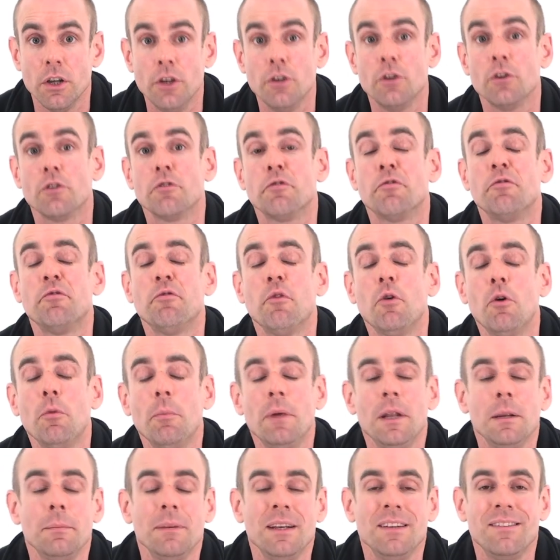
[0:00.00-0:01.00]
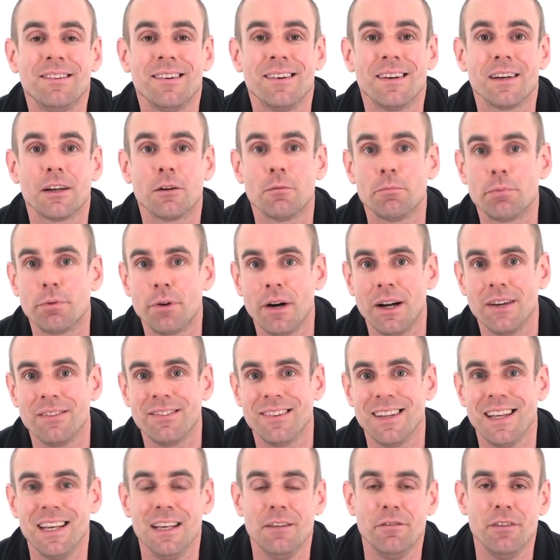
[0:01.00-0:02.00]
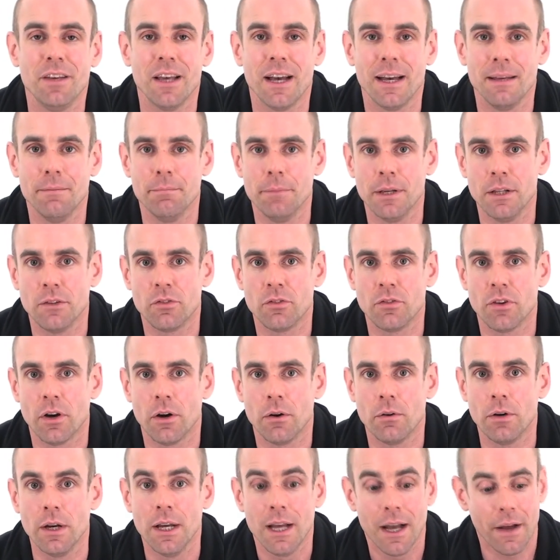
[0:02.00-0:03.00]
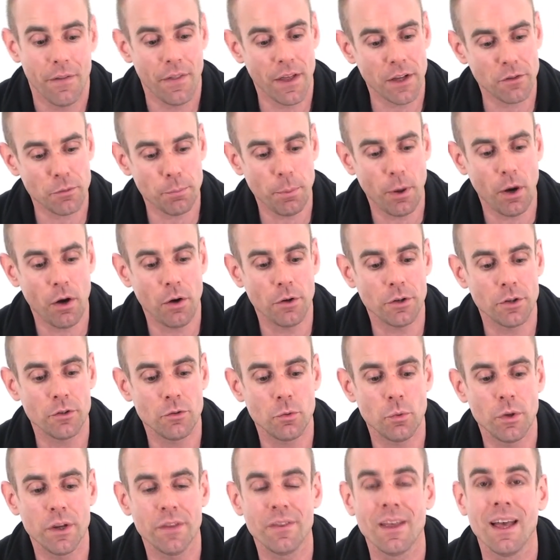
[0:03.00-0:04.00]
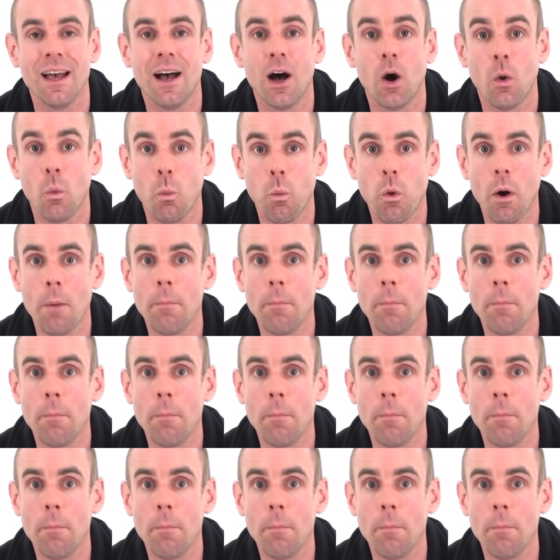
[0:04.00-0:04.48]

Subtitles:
You've got a 4mm compressed EVA midsole, and that's partnered with a